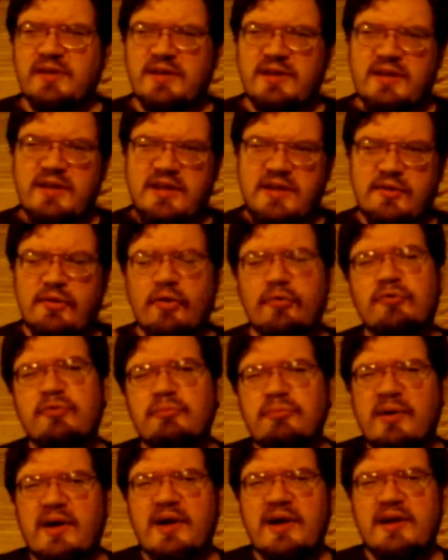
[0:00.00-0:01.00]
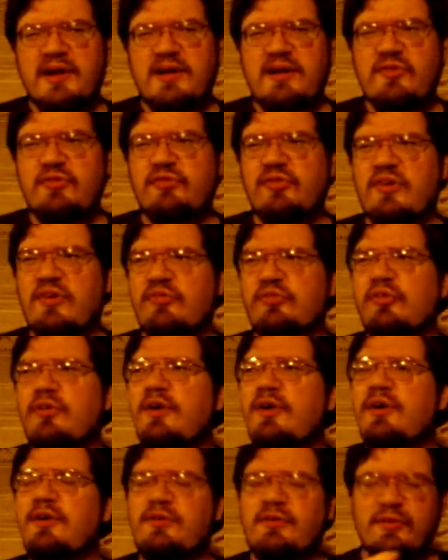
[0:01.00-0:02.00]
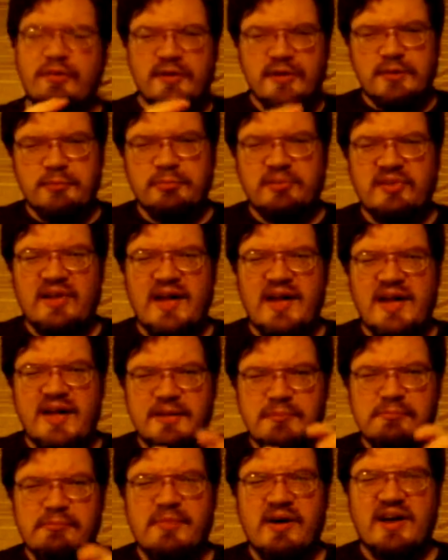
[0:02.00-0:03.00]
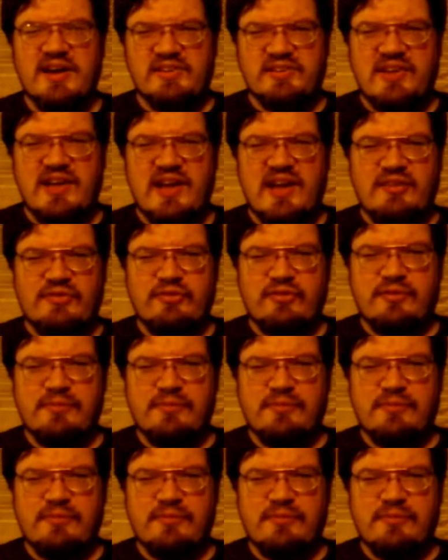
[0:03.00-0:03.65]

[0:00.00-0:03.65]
he says, "You're going to play my date."